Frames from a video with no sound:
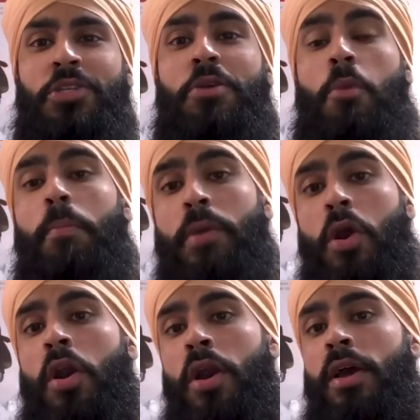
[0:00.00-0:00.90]
You're more
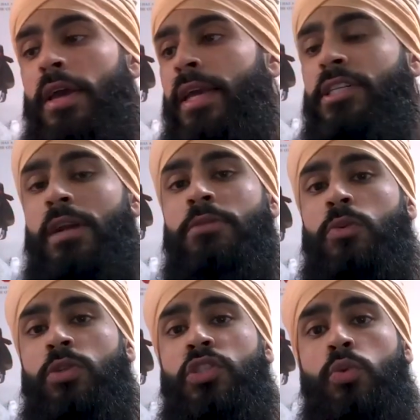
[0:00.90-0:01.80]
pure in terms
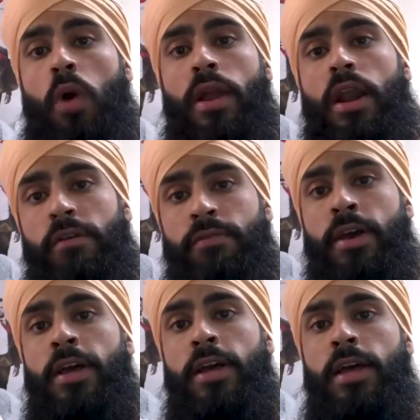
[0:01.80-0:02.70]
of what you want out of it,